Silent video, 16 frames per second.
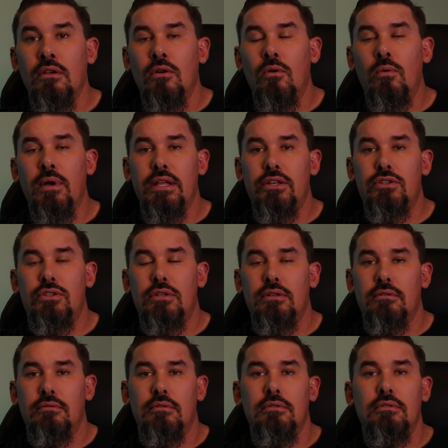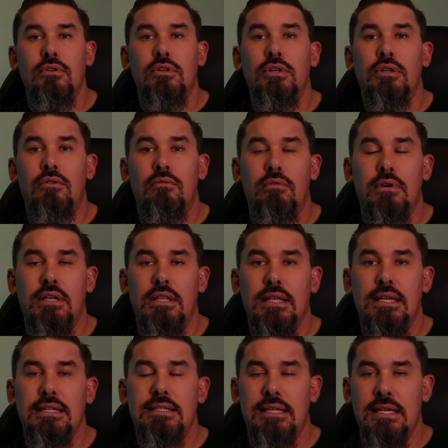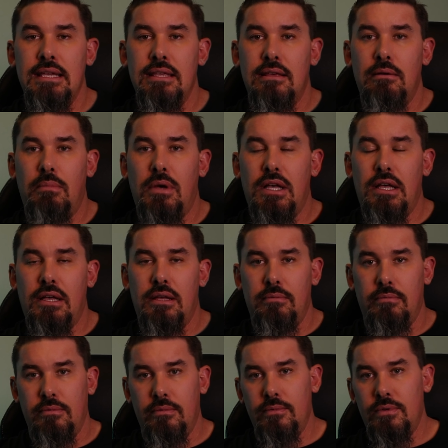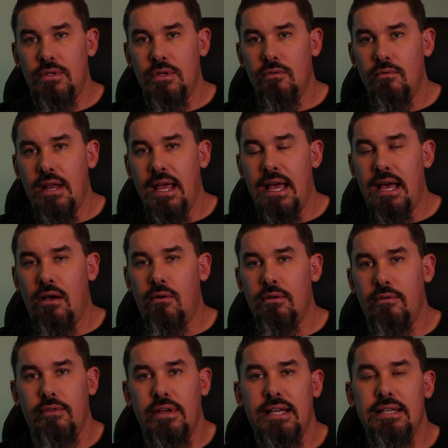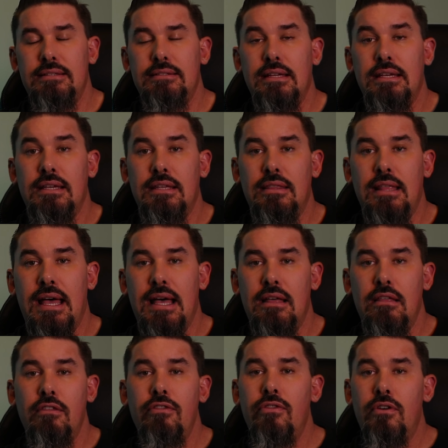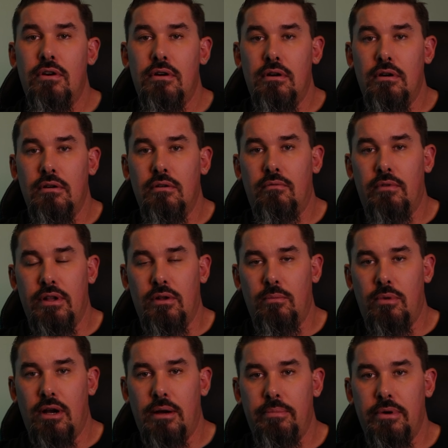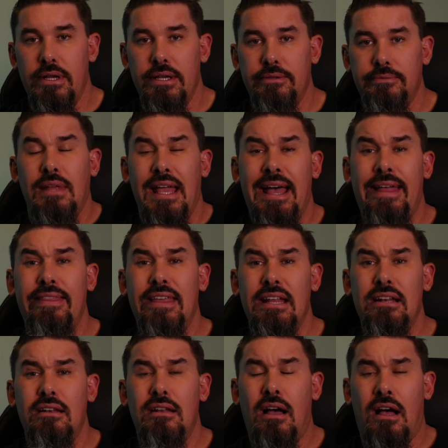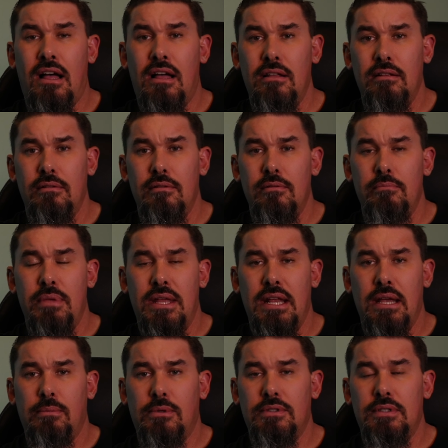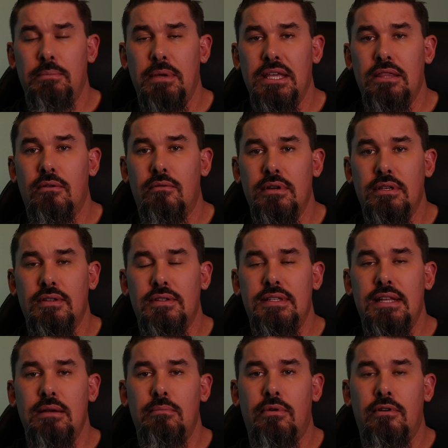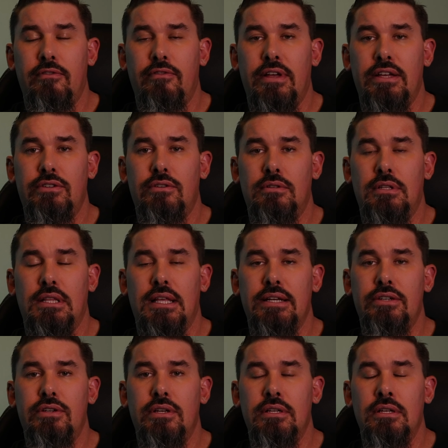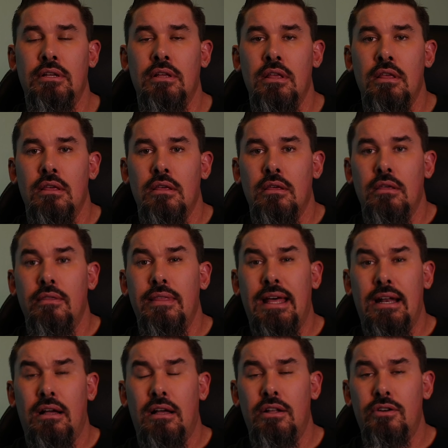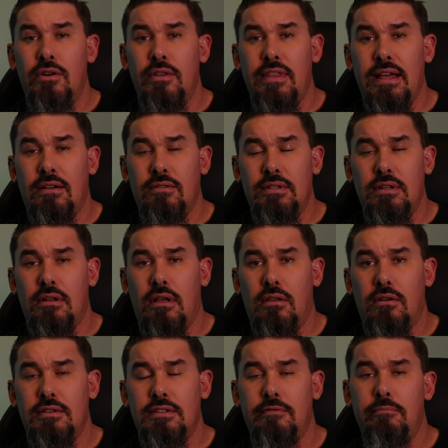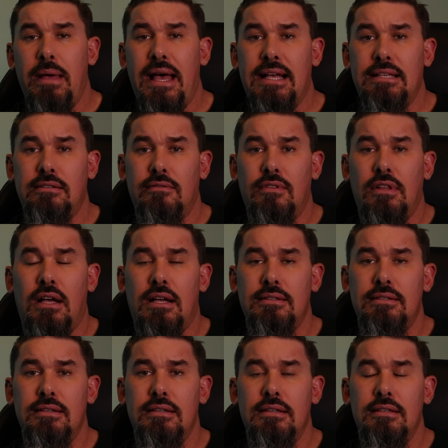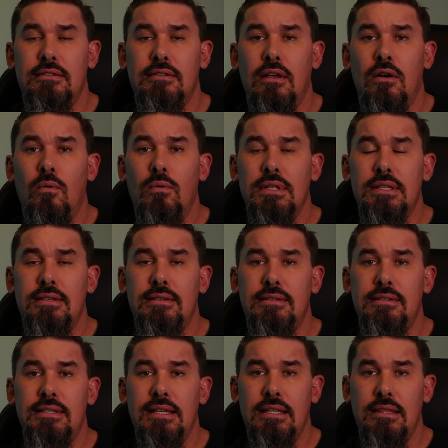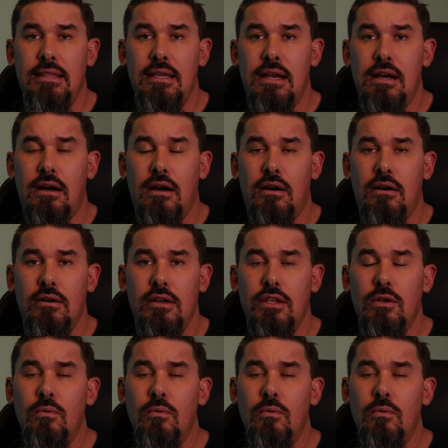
which could really tee them up to now invest in that third rental property. Had they not been able to make the real estate professional election, that $100,000 of passive losses would sit there.